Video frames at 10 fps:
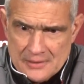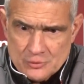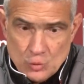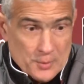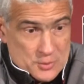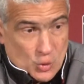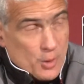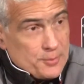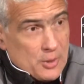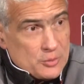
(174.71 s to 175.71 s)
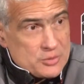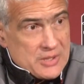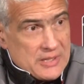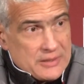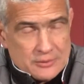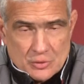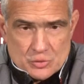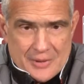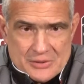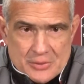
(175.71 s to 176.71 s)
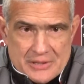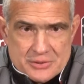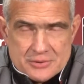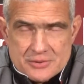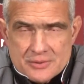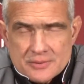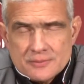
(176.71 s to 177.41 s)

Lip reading: to absorb those graduations.